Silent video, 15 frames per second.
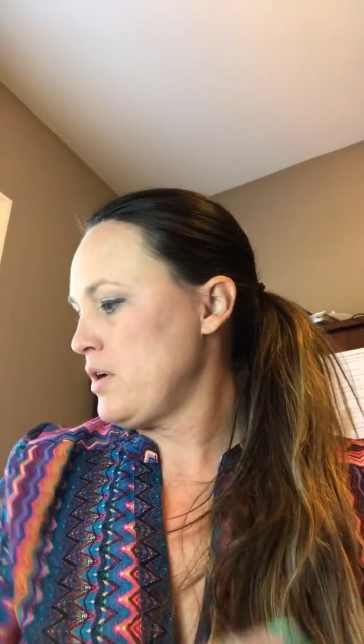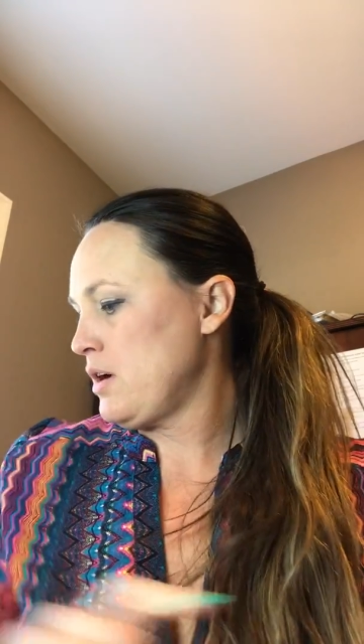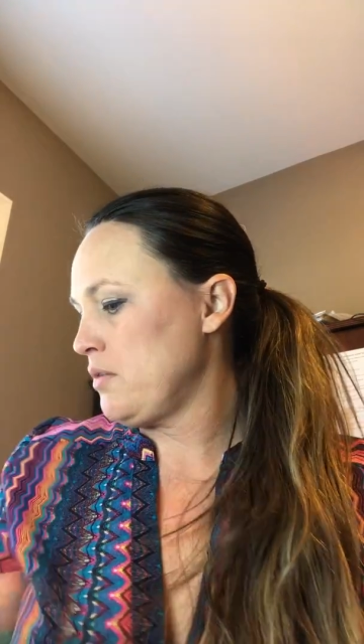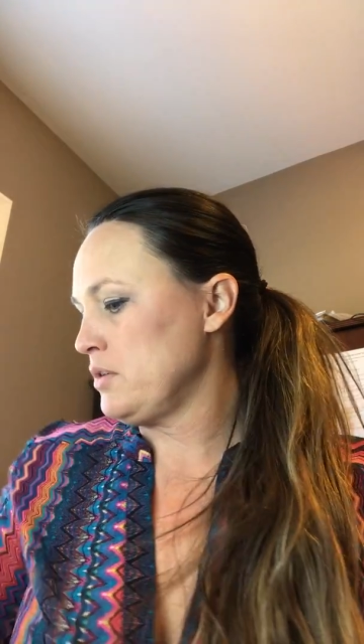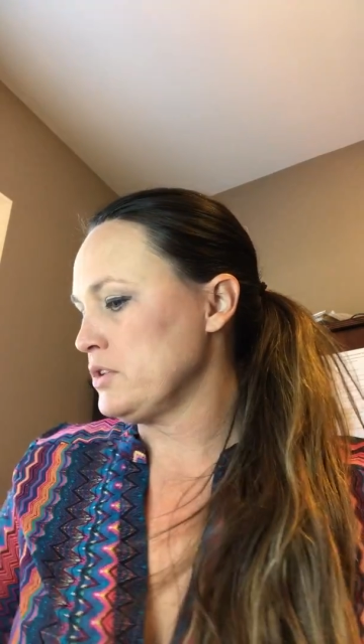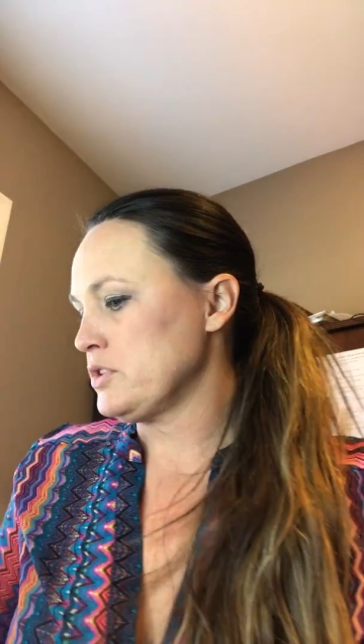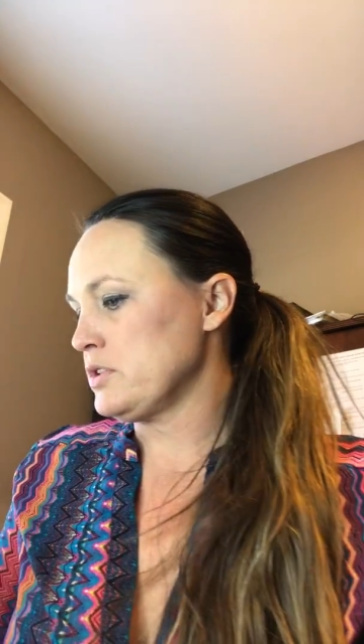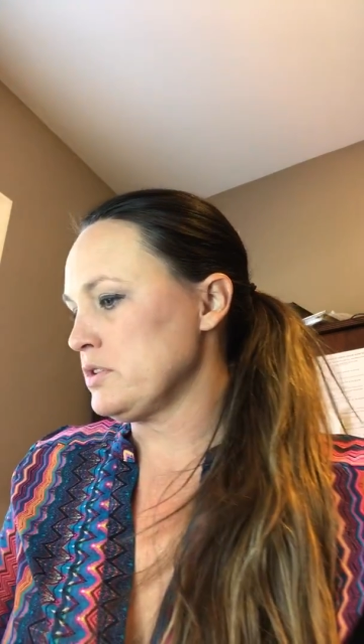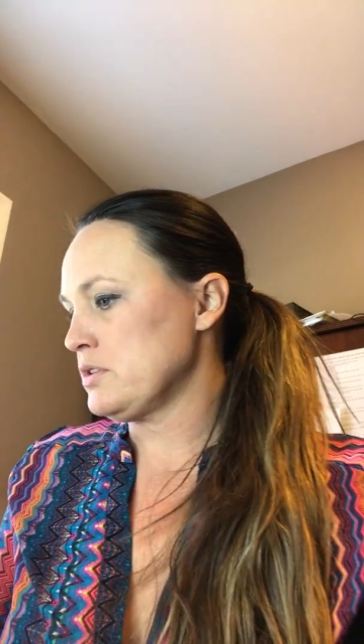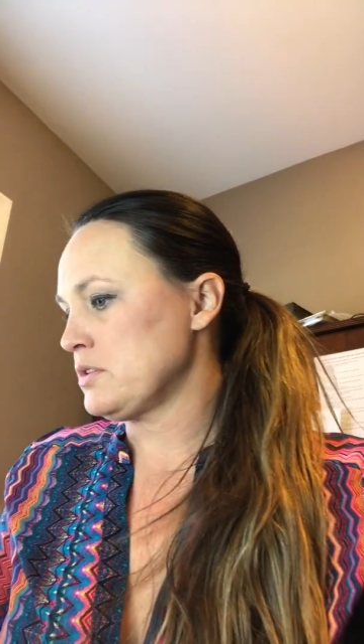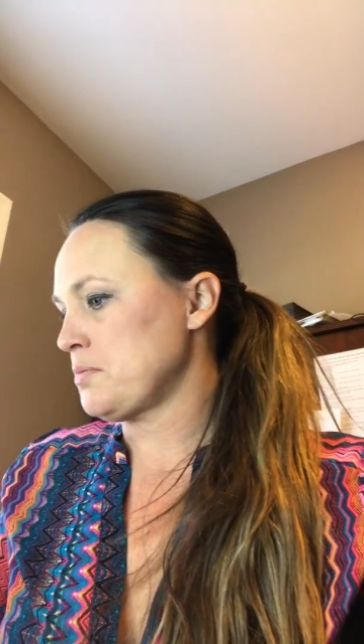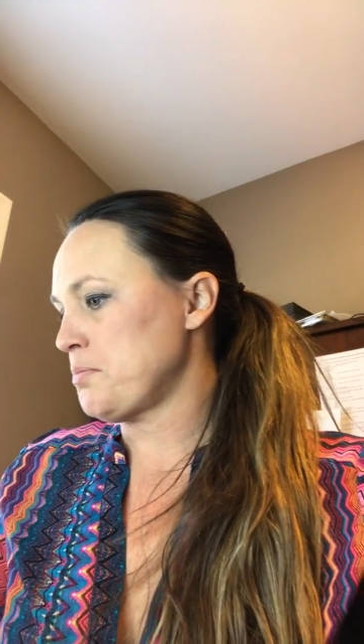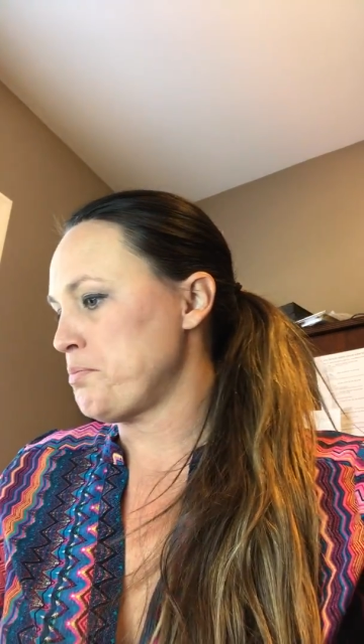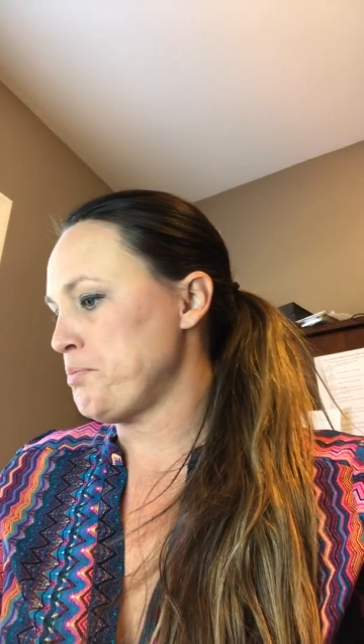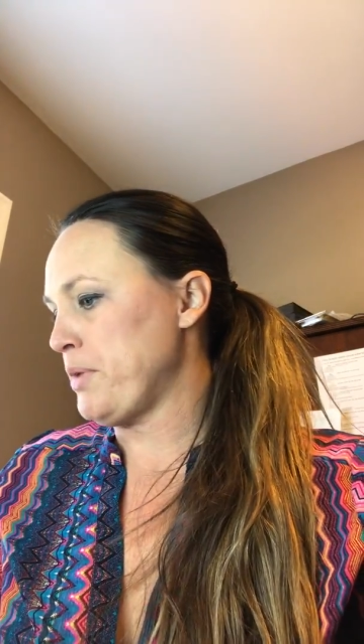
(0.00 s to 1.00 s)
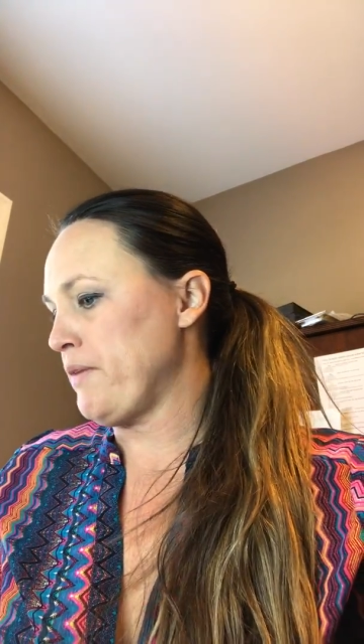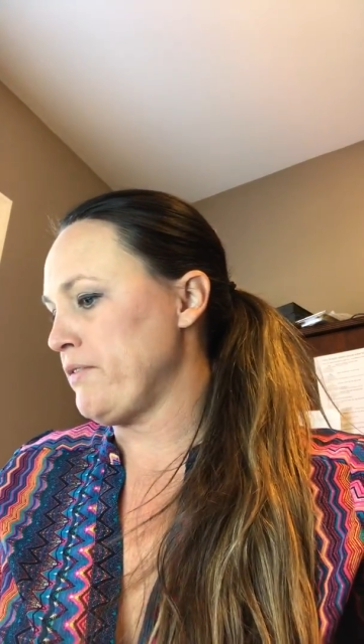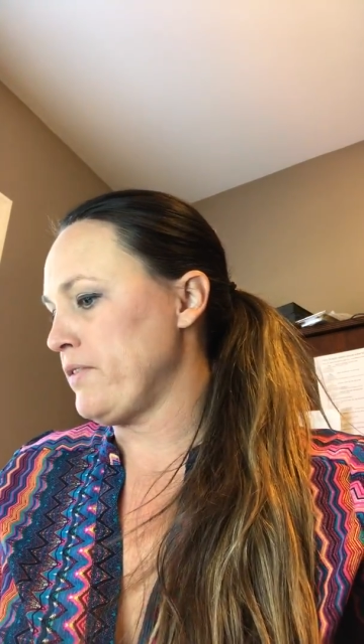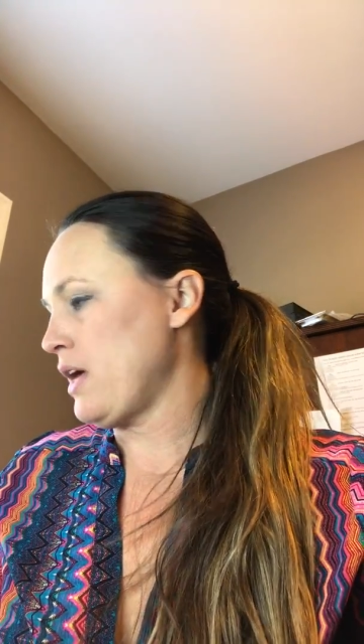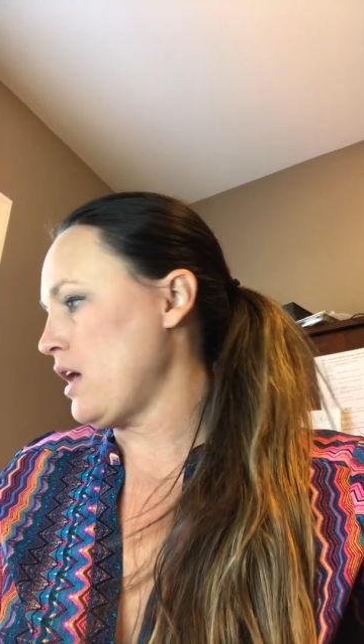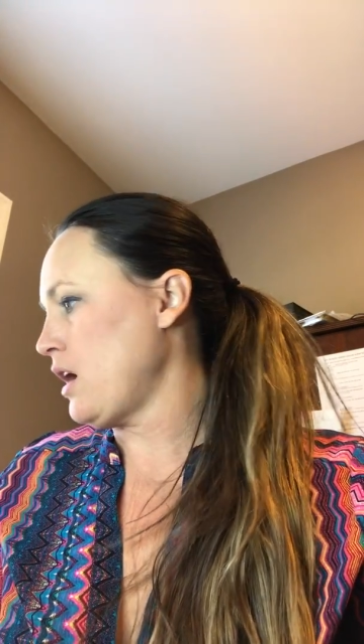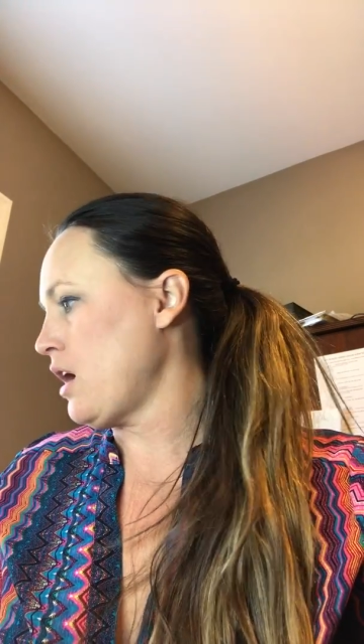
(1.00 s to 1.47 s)
I will just
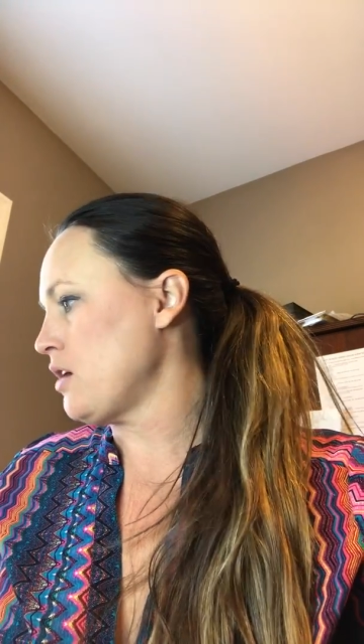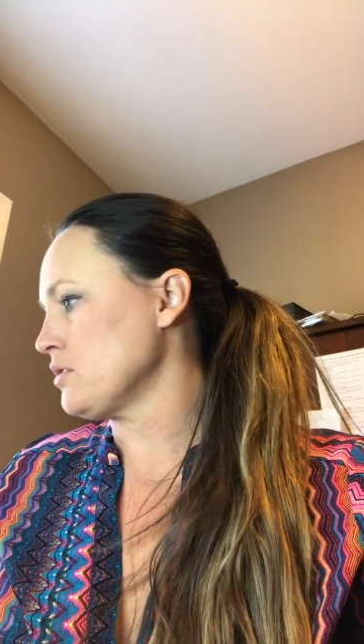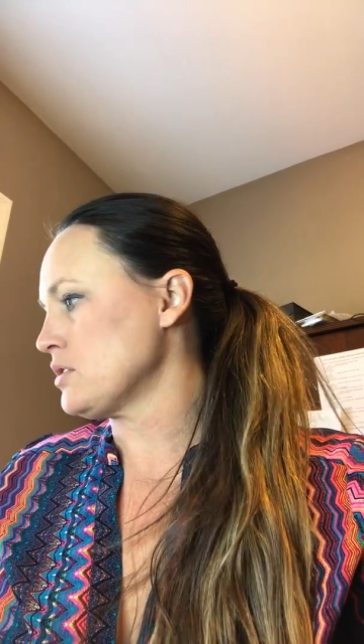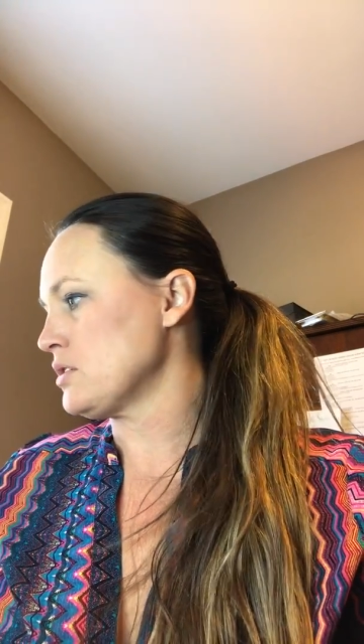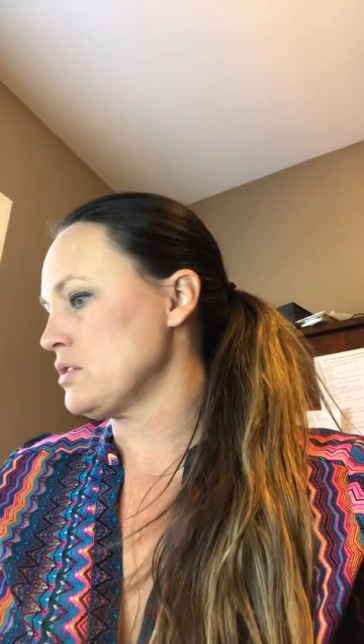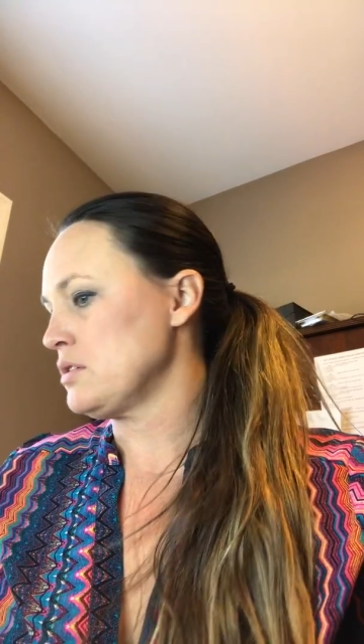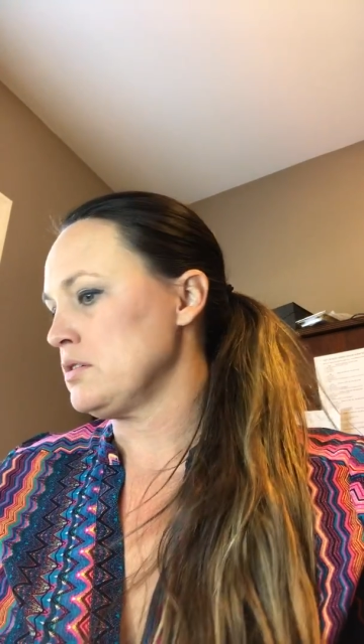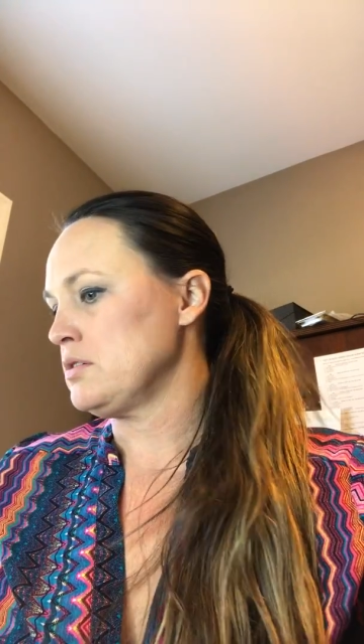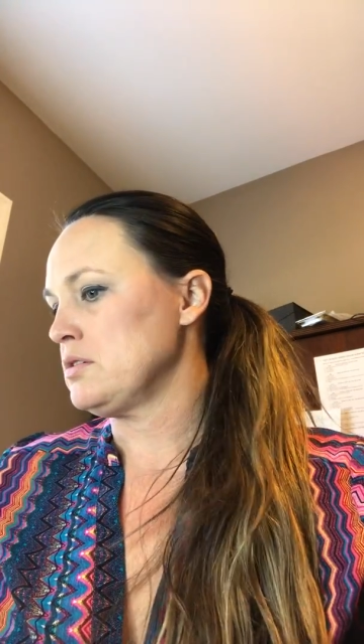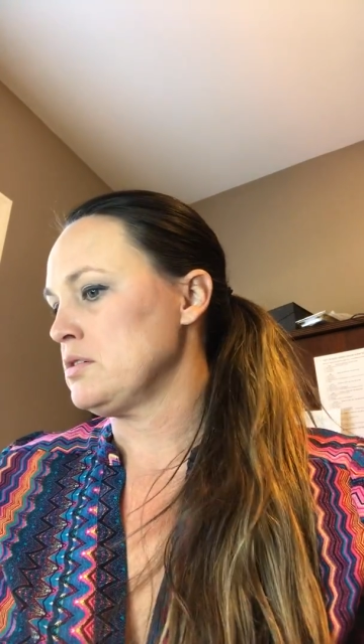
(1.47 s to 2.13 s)
buff that out.